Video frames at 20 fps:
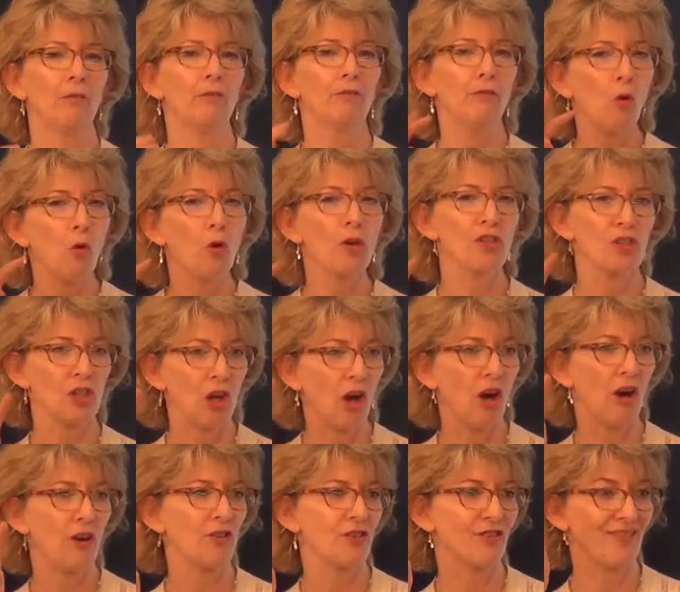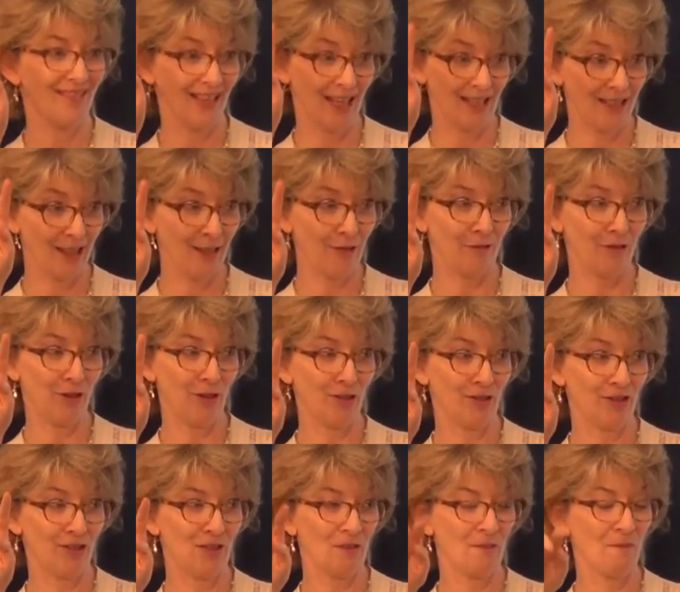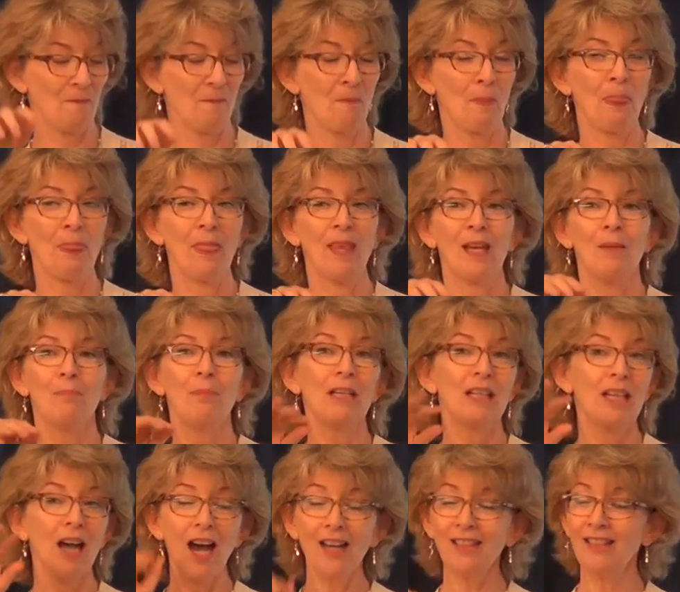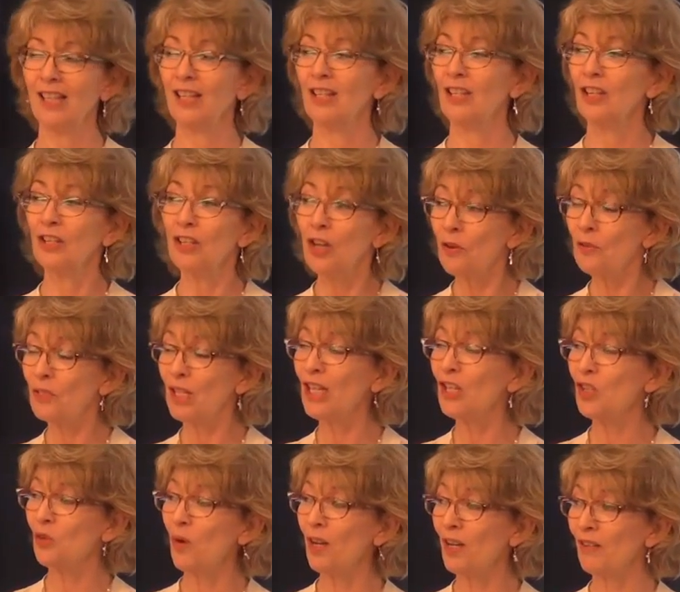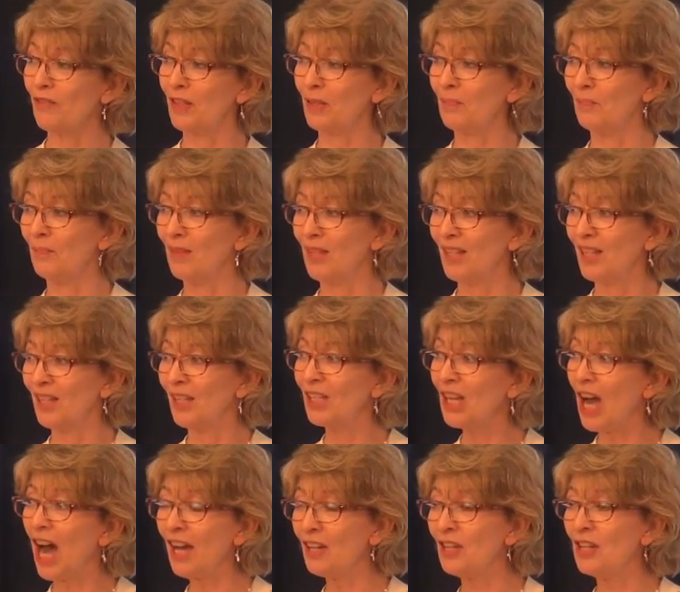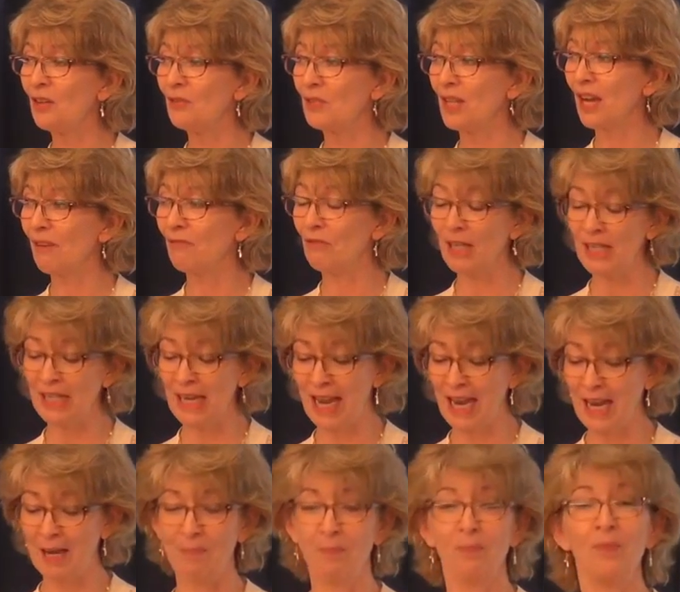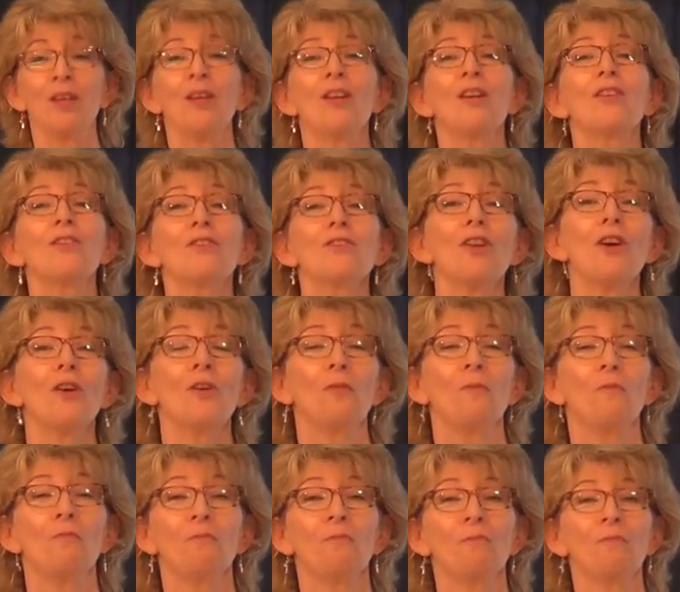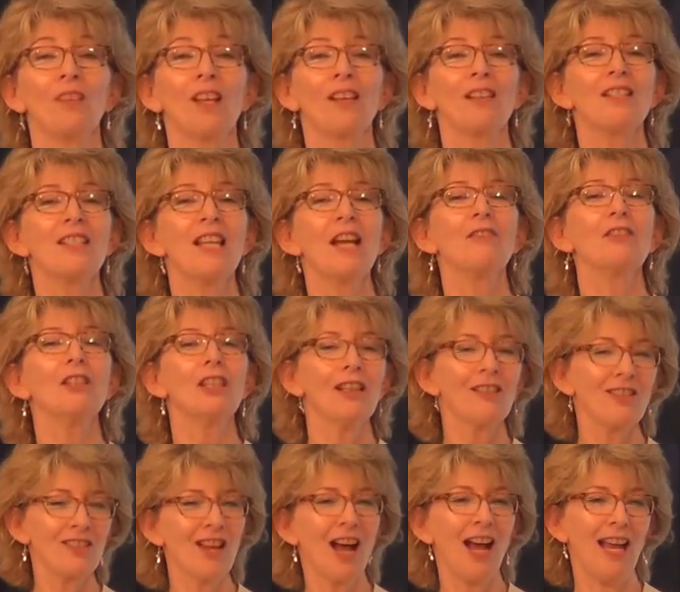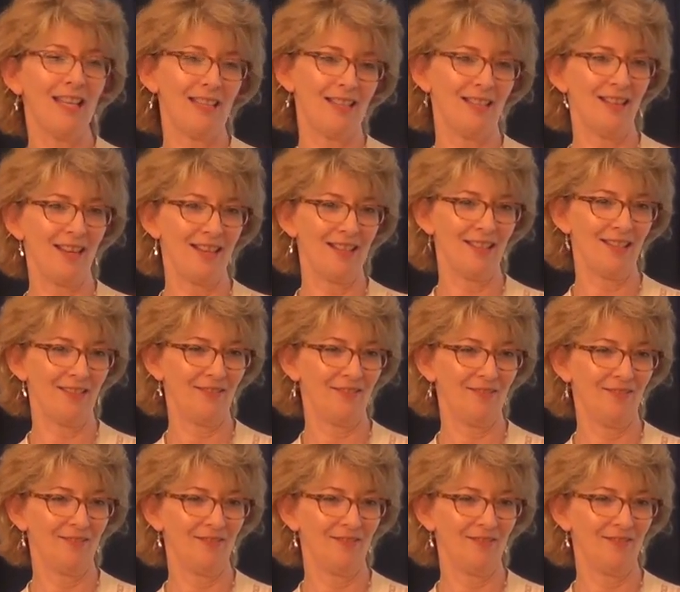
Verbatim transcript: four stars. That's it, folks. But God can, knows each one of them. God knows every name. So let's have a little science lesson.